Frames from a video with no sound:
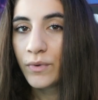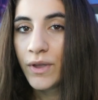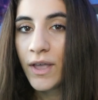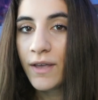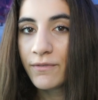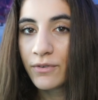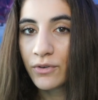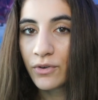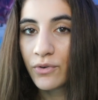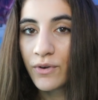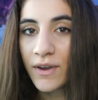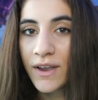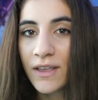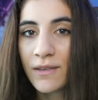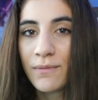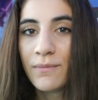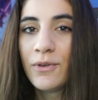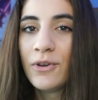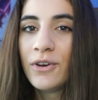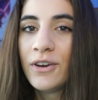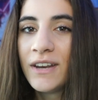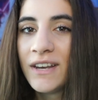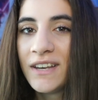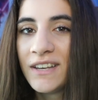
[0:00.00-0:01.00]
We have a great
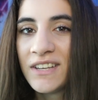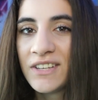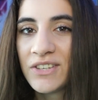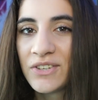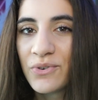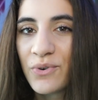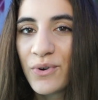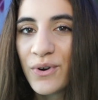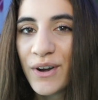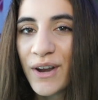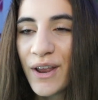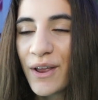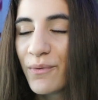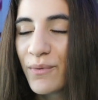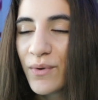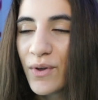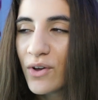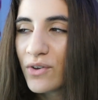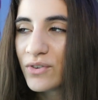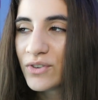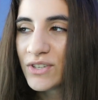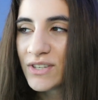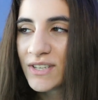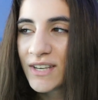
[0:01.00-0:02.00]
community Discord, and we
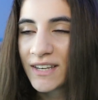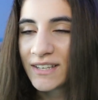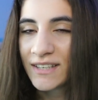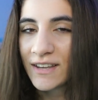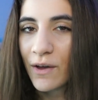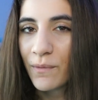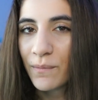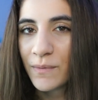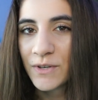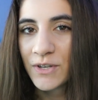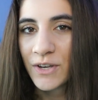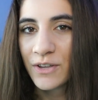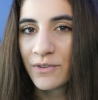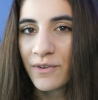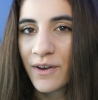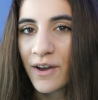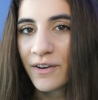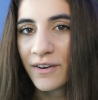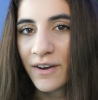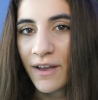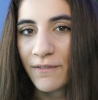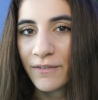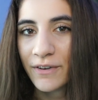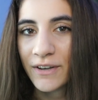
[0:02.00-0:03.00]
all just like to help each other
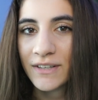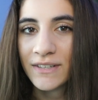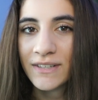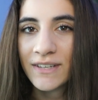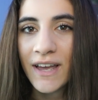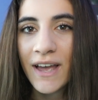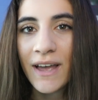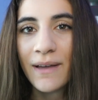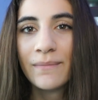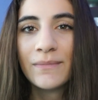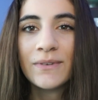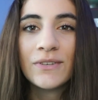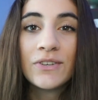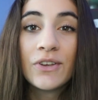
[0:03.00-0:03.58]
out and have a good time.